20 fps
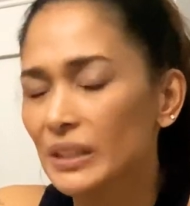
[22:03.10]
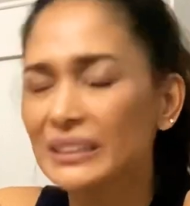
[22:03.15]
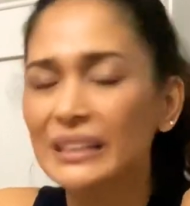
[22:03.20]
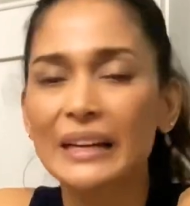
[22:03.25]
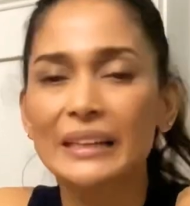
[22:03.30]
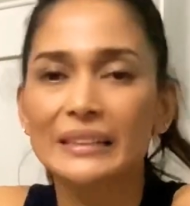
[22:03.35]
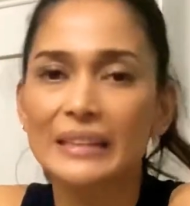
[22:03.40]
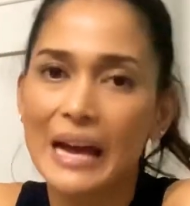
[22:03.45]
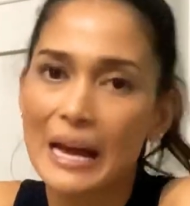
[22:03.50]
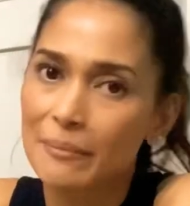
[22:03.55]

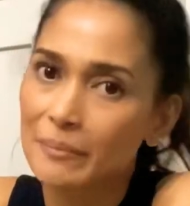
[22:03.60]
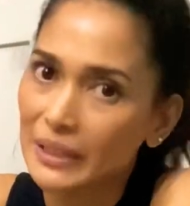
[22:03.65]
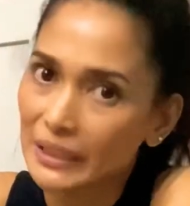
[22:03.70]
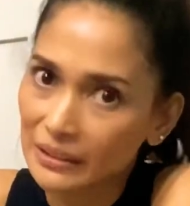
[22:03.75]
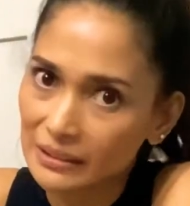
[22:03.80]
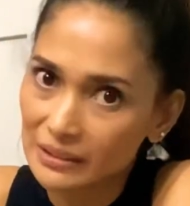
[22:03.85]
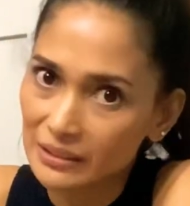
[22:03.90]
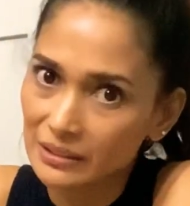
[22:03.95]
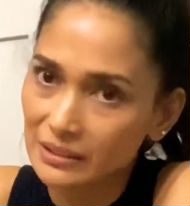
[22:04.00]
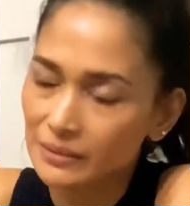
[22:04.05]

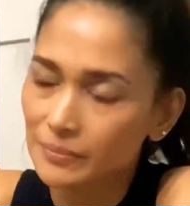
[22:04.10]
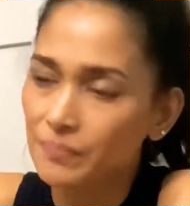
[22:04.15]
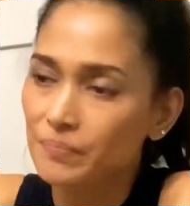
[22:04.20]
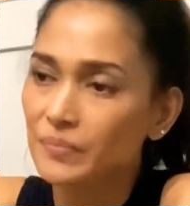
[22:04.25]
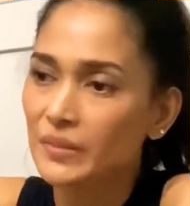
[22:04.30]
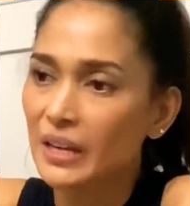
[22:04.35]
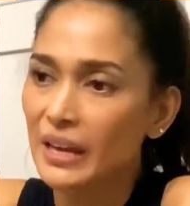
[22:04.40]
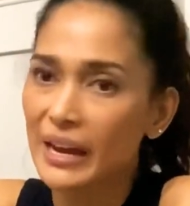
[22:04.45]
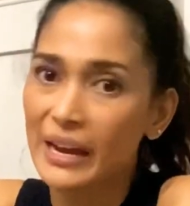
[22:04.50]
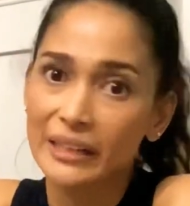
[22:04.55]
dynamics,
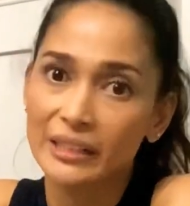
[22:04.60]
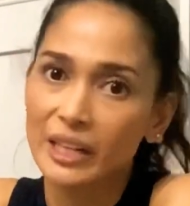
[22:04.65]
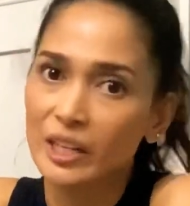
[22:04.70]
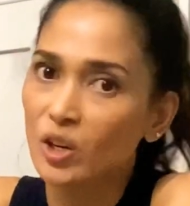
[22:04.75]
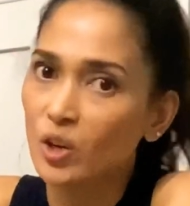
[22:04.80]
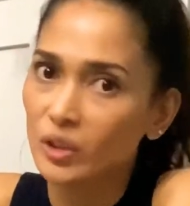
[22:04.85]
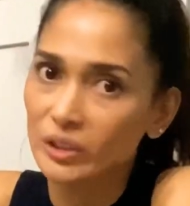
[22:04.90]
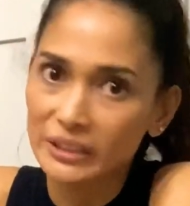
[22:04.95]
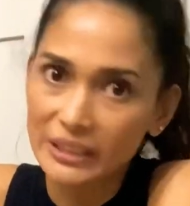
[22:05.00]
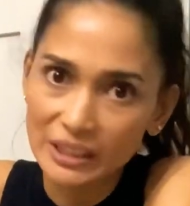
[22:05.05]
hand-eye
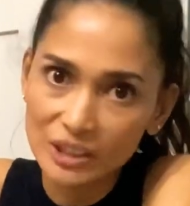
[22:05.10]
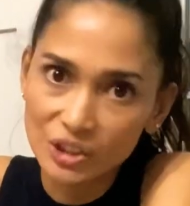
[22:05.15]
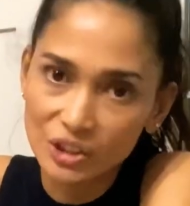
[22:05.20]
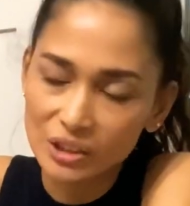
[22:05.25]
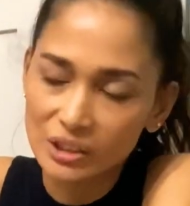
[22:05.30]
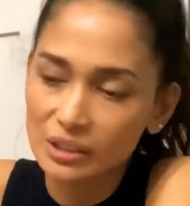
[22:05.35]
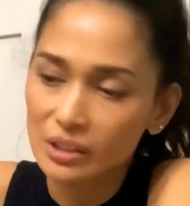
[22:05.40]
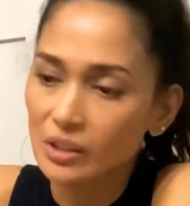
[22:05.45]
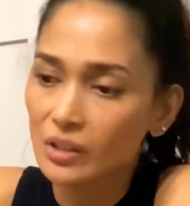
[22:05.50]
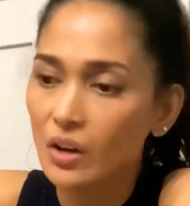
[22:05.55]

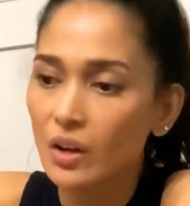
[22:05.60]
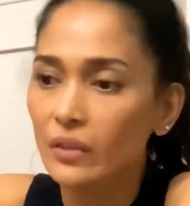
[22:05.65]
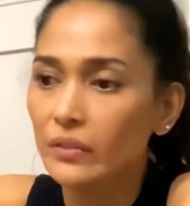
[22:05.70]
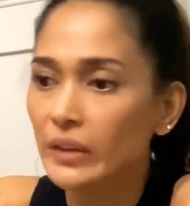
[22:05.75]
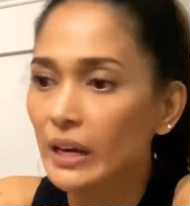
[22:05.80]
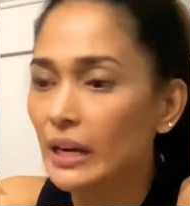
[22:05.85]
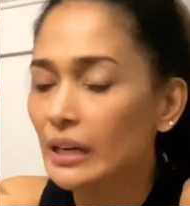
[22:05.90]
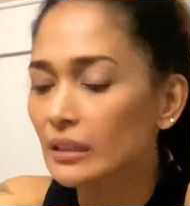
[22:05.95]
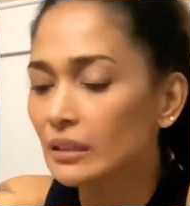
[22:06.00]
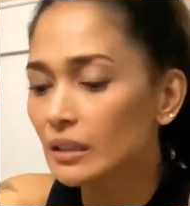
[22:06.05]
coordination, and all
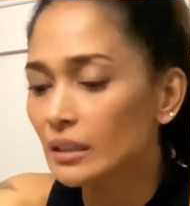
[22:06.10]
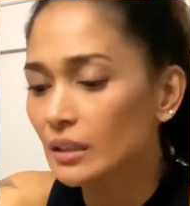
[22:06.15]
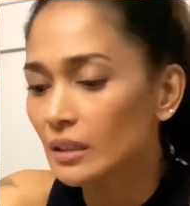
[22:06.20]
that.